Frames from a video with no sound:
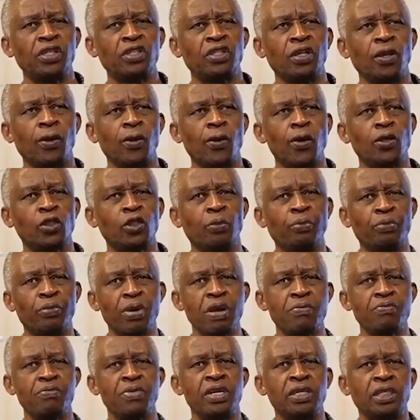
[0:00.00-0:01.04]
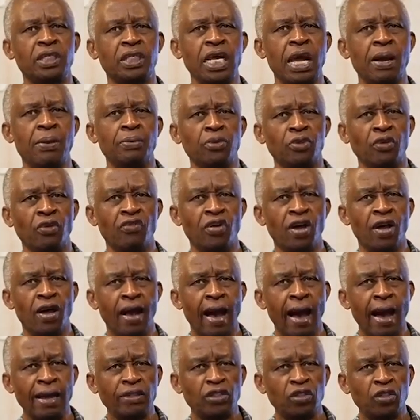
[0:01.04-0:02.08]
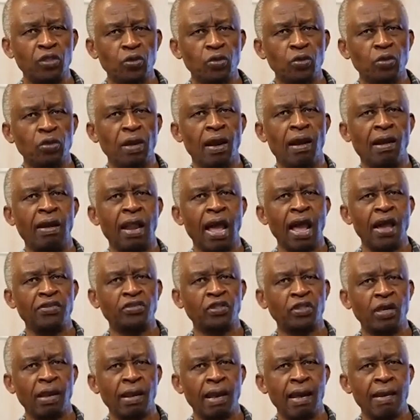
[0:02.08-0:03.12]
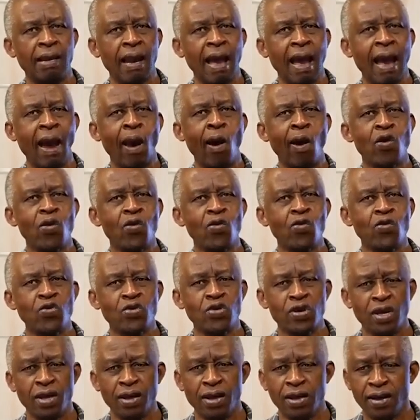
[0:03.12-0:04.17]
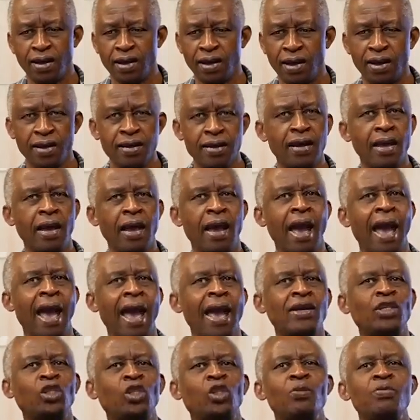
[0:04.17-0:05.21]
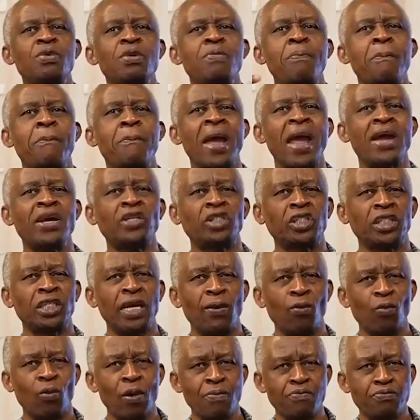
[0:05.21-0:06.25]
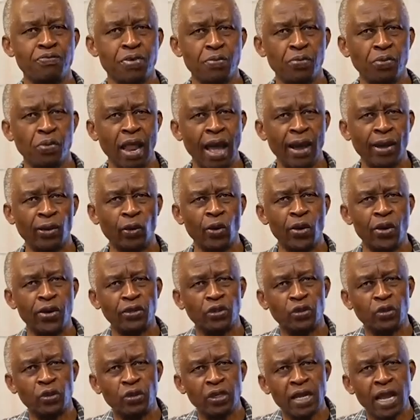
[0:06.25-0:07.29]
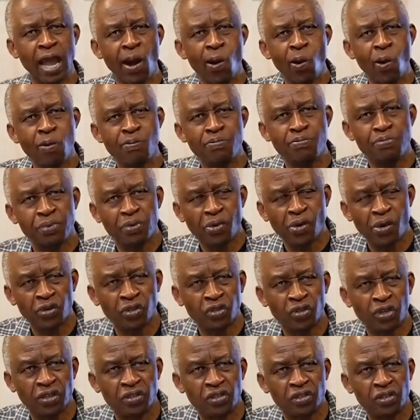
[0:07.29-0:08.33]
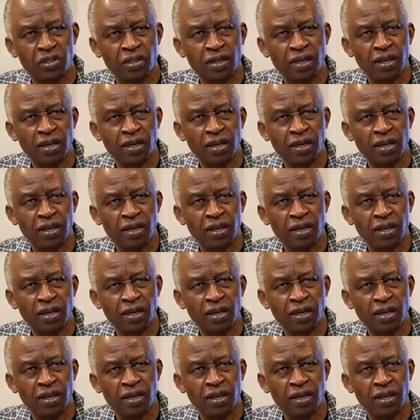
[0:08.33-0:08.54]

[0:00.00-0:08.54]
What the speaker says: the Lord to bring me in terms of attitude and lifestyle and outlook, I should be patient when people are going through their own process.